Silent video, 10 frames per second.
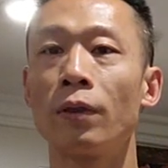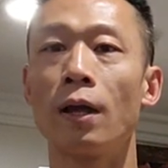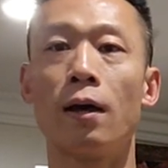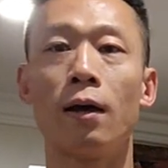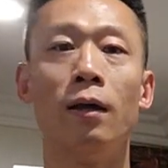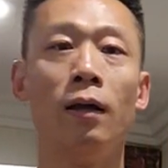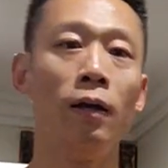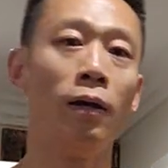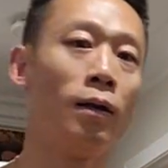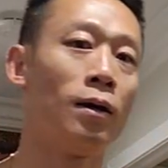That,
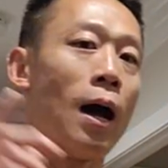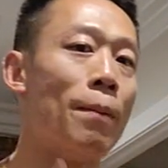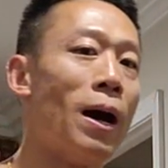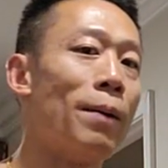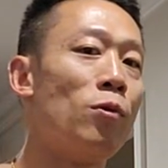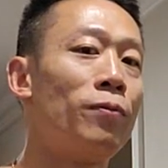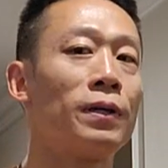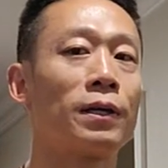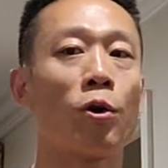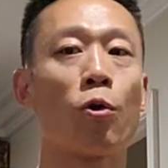um, I moved
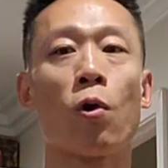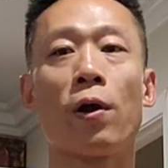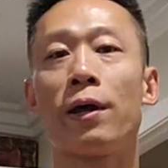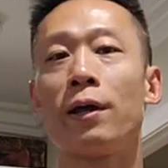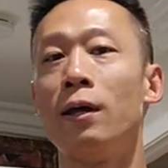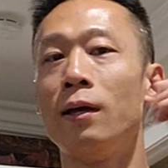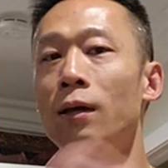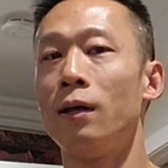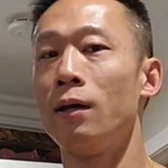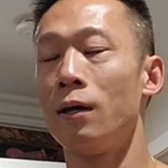to Gilroy,
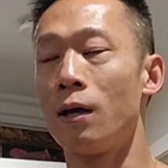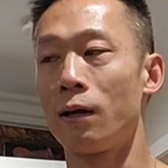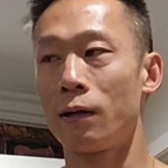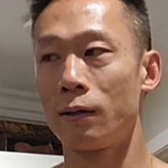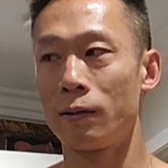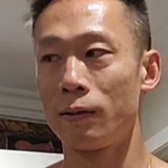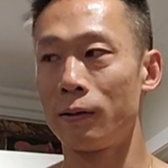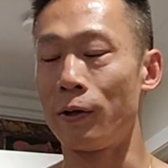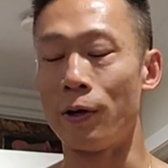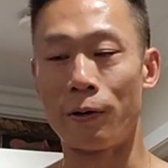
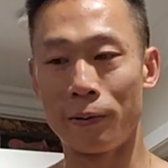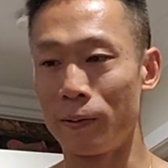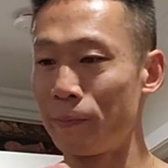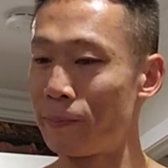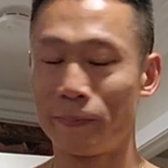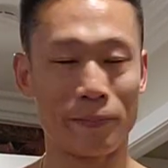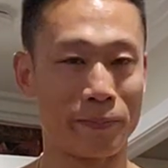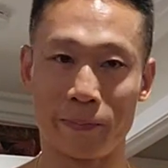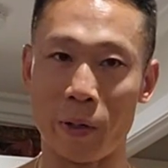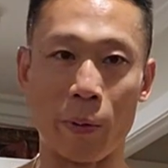you know,
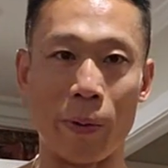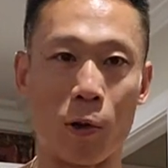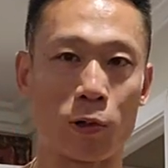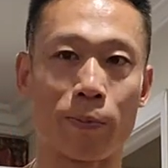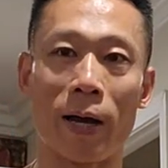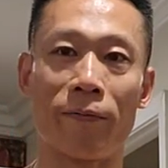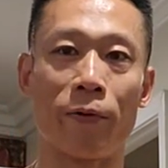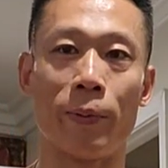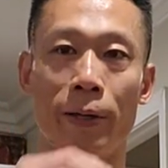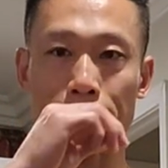it, it was bad
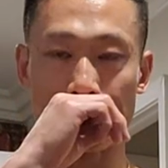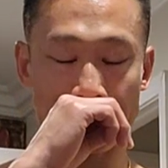for me.